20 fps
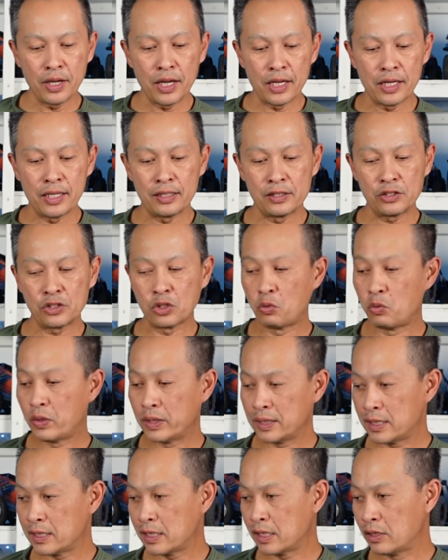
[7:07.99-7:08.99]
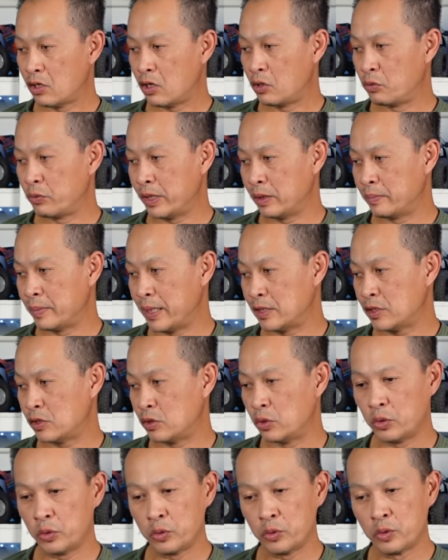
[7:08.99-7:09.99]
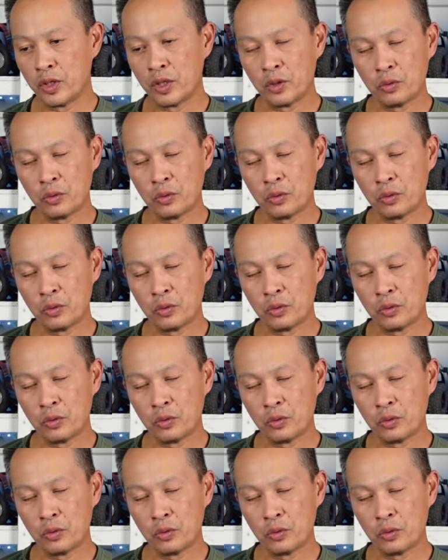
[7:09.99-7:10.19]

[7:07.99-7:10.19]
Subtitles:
And so what does a long wheelbase do?